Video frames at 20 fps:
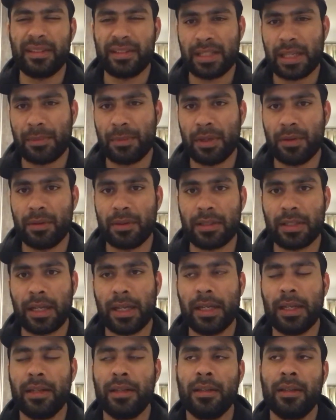
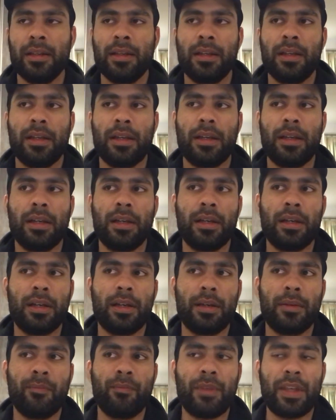semi-retired,
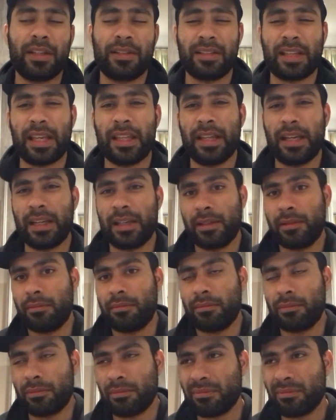they say that